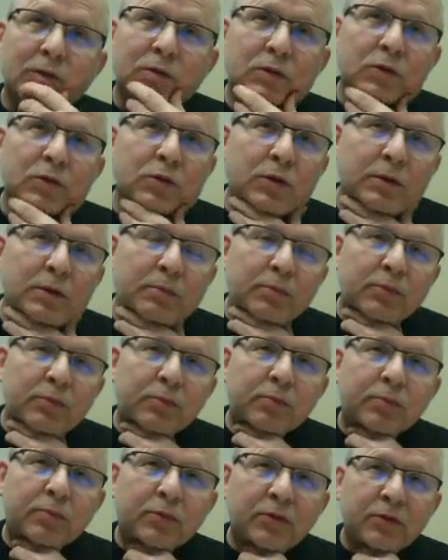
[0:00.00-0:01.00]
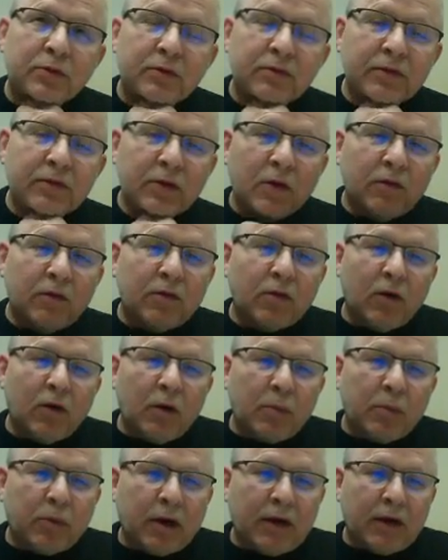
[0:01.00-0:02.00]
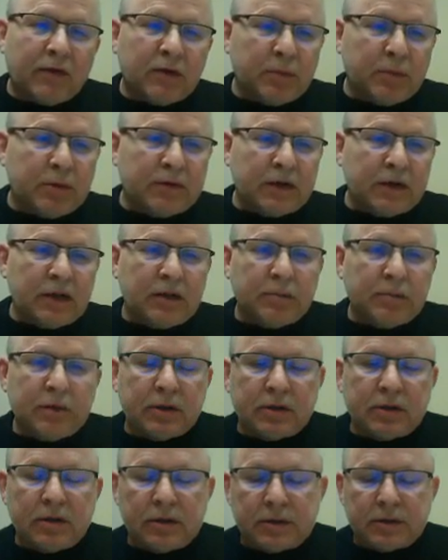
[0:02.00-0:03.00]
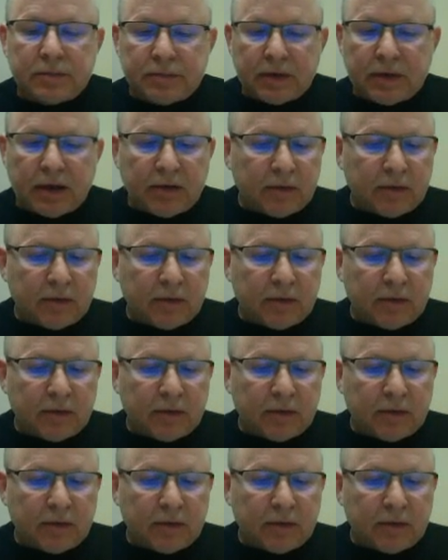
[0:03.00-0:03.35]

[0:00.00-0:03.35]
improve the overall profitability of the business,